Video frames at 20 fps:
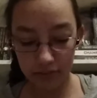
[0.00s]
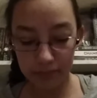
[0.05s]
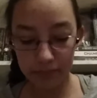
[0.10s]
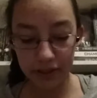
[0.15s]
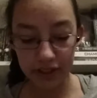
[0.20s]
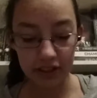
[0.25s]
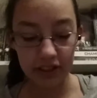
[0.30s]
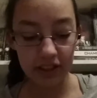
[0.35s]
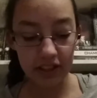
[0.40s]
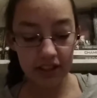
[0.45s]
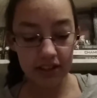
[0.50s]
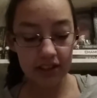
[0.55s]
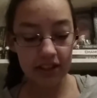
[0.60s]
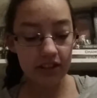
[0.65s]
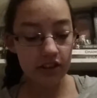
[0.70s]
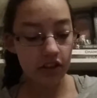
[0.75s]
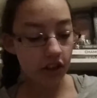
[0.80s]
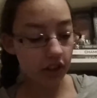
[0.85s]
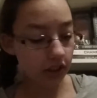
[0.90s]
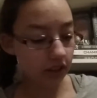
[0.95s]
But
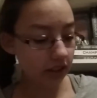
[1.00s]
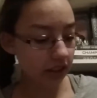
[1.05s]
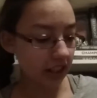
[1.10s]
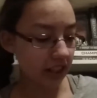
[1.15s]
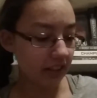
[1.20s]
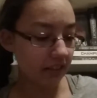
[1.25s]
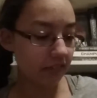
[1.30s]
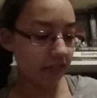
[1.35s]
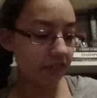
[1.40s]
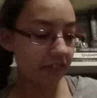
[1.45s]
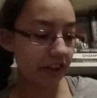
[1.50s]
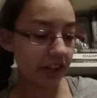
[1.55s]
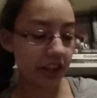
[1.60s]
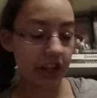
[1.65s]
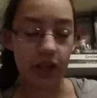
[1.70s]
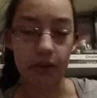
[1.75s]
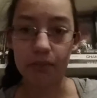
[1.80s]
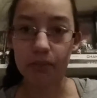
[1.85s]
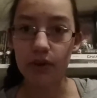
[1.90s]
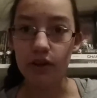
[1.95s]
these are like fairly
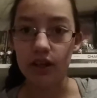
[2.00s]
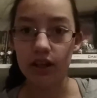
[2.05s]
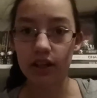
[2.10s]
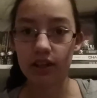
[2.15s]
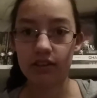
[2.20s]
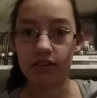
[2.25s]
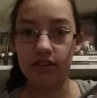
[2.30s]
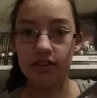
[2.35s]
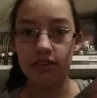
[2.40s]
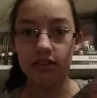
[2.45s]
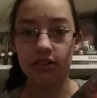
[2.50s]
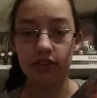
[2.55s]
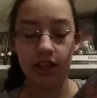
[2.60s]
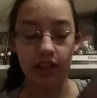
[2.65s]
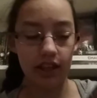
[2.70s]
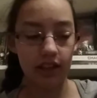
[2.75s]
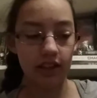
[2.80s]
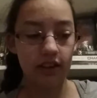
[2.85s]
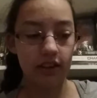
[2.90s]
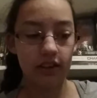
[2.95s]
good books.
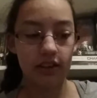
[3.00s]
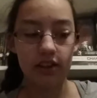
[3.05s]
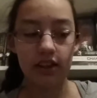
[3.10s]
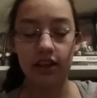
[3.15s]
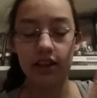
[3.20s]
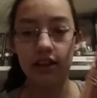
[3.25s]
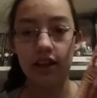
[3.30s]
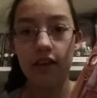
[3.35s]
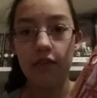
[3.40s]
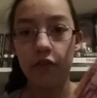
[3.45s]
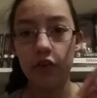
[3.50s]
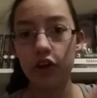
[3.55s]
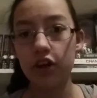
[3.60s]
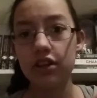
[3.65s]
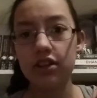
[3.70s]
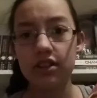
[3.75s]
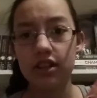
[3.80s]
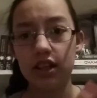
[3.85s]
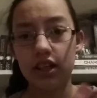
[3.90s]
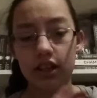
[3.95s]
Like, if you're
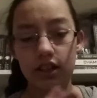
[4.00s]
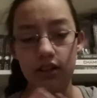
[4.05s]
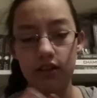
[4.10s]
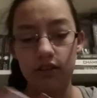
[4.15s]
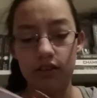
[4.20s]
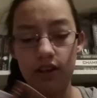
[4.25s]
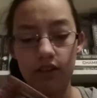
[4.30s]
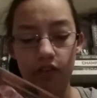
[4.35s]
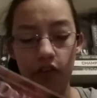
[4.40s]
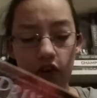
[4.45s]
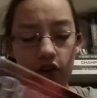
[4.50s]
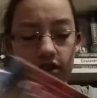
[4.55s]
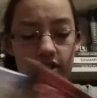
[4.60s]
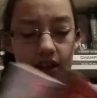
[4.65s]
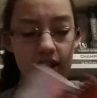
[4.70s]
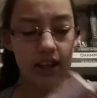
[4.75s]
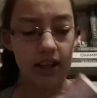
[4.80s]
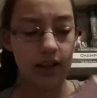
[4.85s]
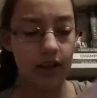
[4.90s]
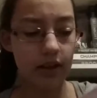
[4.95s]
into
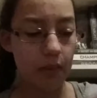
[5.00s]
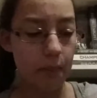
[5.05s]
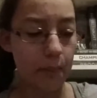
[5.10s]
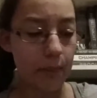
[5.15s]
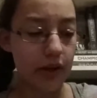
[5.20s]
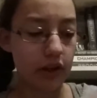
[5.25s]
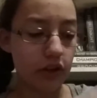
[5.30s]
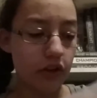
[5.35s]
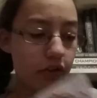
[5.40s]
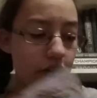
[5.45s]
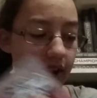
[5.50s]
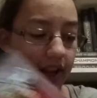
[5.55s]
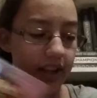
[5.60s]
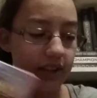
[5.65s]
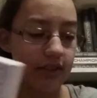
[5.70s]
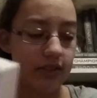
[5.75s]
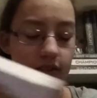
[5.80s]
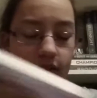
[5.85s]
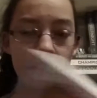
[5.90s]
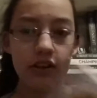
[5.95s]
like middle grade
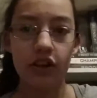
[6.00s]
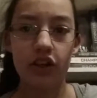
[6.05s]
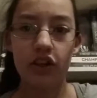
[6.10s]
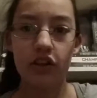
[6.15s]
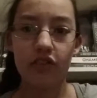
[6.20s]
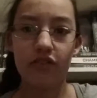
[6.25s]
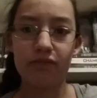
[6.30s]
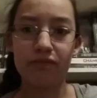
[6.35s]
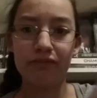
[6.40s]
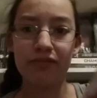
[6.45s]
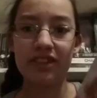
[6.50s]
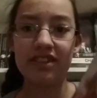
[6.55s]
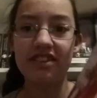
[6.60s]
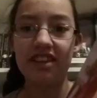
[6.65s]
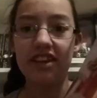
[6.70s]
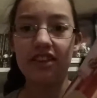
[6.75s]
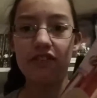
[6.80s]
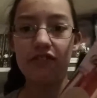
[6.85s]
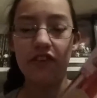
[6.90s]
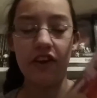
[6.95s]
and
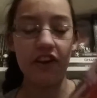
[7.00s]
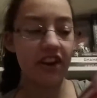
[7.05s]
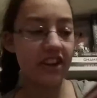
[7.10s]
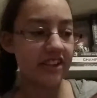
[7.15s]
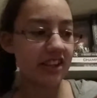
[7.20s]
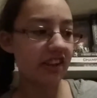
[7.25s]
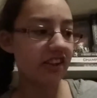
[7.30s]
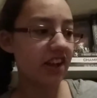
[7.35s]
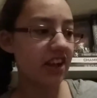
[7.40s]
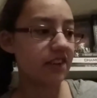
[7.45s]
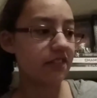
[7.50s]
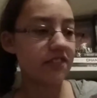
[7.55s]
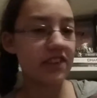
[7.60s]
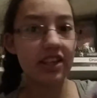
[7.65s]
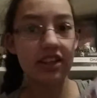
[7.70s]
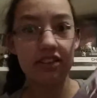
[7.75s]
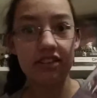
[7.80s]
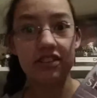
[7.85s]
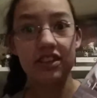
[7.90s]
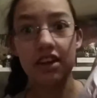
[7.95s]
princess fairy tale kind of
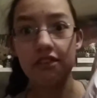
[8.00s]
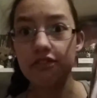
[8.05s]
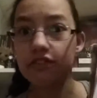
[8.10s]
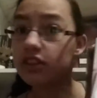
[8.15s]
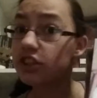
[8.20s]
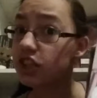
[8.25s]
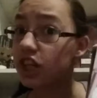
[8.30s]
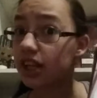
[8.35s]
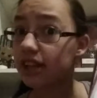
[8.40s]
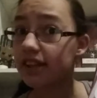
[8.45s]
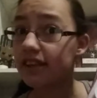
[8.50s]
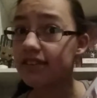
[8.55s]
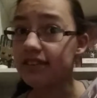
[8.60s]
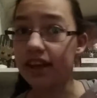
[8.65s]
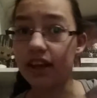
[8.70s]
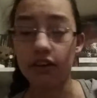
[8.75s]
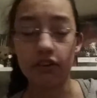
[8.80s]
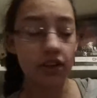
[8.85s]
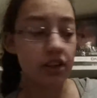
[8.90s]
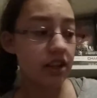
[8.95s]
things, definitely check these
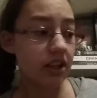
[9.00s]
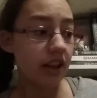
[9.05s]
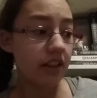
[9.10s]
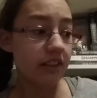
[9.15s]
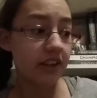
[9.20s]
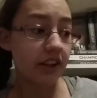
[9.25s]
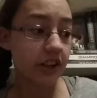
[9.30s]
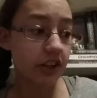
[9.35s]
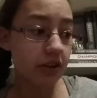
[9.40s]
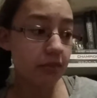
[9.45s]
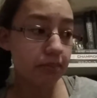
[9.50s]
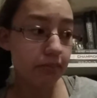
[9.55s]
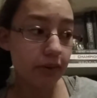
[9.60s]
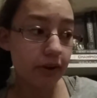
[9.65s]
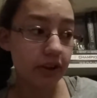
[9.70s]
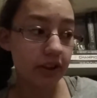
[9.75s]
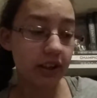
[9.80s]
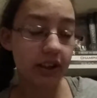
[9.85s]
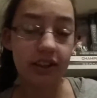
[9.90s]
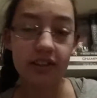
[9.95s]
out. They're good
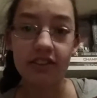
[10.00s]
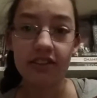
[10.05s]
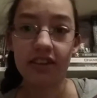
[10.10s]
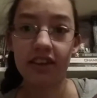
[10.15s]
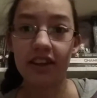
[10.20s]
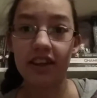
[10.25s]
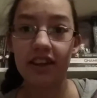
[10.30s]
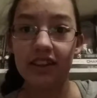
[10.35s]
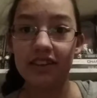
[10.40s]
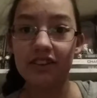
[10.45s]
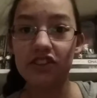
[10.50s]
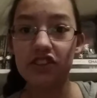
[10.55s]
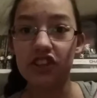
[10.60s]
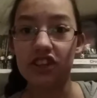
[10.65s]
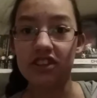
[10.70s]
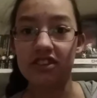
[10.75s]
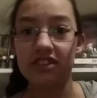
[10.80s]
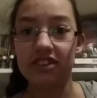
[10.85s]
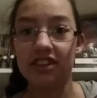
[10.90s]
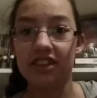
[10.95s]
books. It's
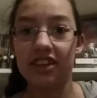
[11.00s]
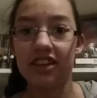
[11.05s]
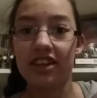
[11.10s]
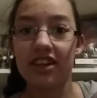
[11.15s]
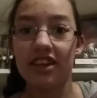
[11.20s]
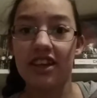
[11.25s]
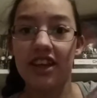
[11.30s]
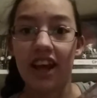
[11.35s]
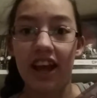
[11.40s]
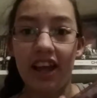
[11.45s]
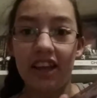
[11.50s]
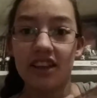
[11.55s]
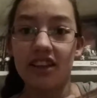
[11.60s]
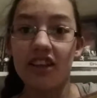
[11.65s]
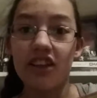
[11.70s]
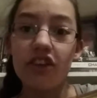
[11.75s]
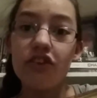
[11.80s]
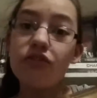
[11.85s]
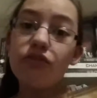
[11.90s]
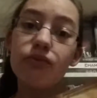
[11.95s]
just
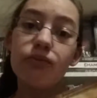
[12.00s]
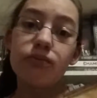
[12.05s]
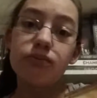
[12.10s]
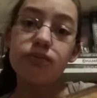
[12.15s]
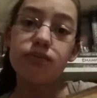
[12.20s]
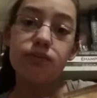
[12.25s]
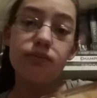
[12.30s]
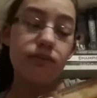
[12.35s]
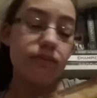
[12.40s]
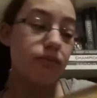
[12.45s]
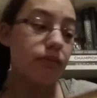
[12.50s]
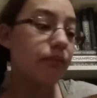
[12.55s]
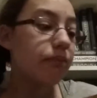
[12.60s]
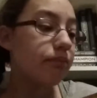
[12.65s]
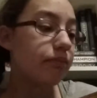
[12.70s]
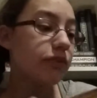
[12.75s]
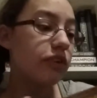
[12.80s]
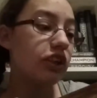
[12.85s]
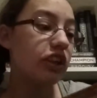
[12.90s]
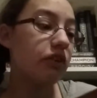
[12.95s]

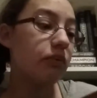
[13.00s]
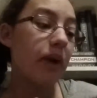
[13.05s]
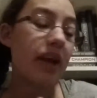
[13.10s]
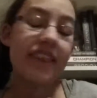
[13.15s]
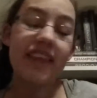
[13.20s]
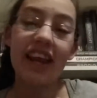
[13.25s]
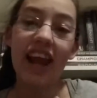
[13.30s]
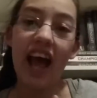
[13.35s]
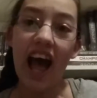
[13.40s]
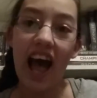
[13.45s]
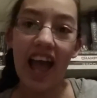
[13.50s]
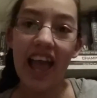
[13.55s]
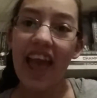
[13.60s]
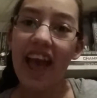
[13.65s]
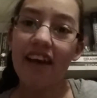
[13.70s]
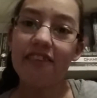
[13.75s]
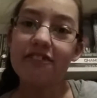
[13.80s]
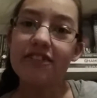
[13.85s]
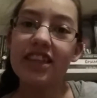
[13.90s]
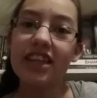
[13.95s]
the way that I
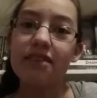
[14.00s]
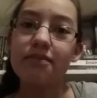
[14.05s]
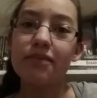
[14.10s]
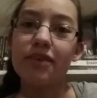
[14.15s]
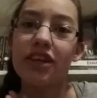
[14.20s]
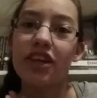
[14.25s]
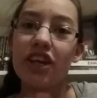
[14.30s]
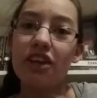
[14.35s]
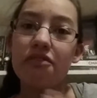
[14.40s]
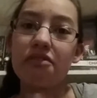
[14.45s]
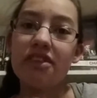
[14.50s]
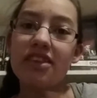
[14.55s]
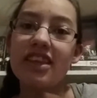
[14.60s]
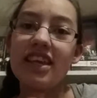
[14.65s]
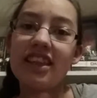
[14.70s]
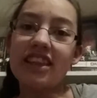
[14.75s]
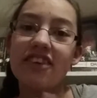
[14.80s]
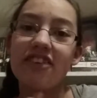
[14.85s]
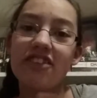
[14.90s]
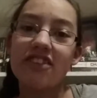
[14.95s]
have them, you would
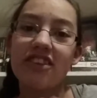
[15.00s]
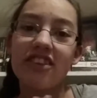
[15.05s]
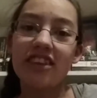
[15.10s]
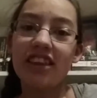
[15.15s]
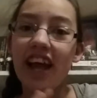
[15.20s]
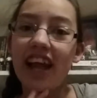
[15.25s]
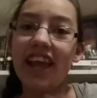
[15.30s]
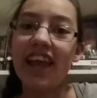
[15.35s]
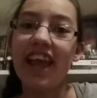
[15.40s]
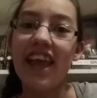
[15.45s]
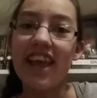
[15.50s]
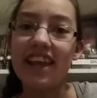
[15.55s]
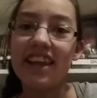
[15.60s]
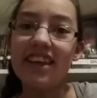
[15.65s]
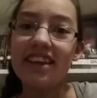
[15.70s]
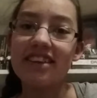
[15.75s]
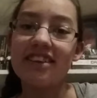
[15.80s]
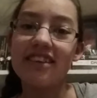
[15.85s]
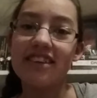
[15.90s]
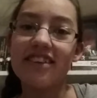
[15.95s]
think I hate
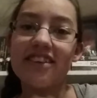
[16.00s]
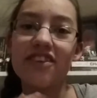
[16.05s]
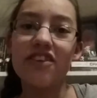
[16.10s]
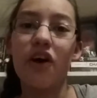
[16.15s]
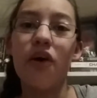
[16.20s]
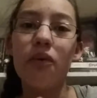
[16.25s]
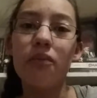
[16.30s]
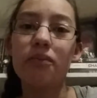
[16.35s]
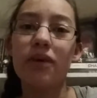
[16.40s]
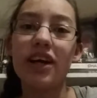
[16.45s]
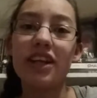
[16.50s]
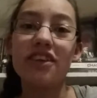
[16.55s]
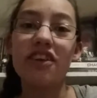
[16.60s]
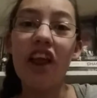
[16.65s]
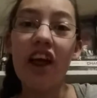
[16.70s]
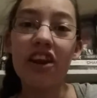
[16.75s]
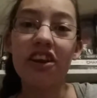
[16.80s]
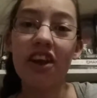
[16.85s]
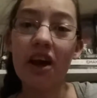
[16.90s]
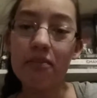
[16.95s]
it so much.
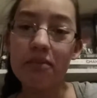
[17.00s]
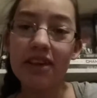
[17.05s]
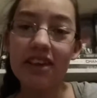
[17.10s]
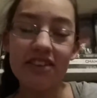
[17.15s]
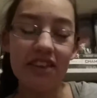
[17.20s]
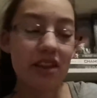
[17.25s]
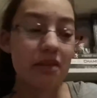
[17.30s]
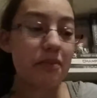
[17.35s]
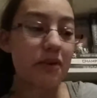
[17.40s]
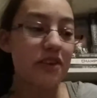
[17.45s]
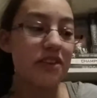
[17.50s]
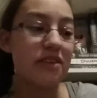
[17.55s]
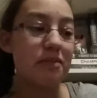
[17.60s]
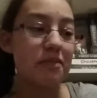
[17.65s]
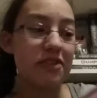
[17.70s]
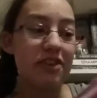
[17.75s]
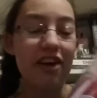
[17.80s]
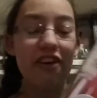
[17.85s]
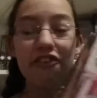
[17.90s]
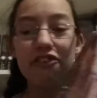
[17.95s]
Not because of the books
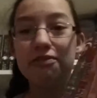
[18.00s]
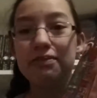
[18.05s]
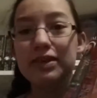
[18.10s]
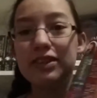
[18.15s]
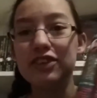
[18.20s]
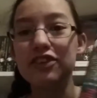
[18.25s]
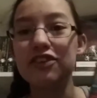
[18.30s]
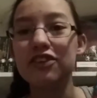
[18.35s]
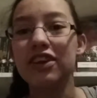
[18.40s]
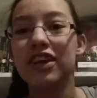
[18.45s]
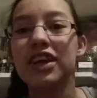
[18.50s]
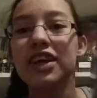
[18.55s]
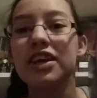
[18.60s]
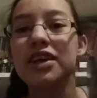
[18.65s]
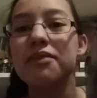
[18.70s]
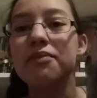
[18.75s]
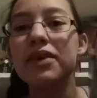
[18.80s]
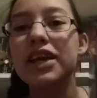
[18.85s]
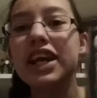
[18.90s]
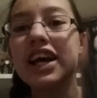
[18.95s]
themselves, but just
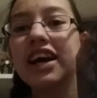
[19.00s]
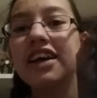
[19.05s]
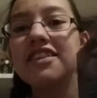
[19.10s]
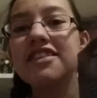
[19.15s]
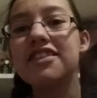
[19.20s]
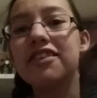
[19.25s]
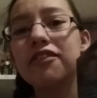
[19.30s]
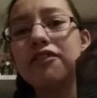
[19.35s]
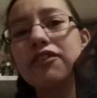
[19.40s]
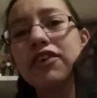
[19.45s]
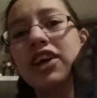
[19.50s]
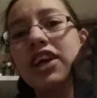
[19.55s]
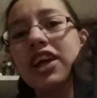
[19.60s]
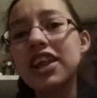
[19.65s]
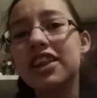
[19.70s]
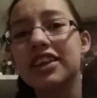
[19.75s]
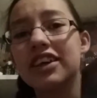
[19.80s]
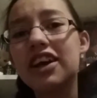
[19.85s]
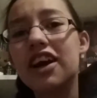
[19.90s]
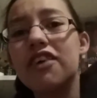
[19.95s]
because of
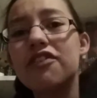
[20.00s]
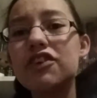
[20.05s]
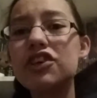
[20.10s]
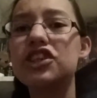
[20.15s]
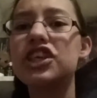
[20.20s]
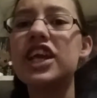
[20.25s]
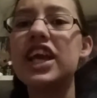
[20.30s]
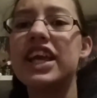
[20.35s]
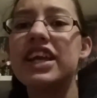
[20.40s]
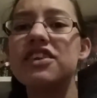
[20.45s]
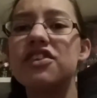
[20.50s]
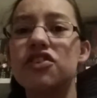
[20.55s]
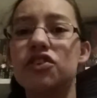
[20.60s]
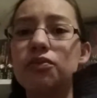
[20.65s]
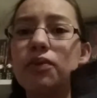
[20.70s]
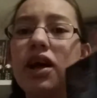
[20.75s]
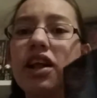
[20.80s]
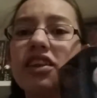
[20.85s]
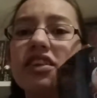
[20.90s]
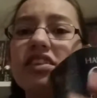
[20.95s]
the cover change, as
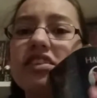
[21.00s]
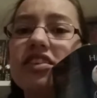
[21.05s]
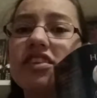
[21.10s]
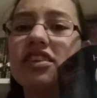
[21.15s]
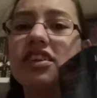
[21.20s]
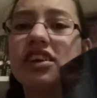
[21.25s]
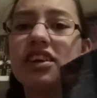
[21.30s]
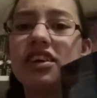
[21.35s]
well as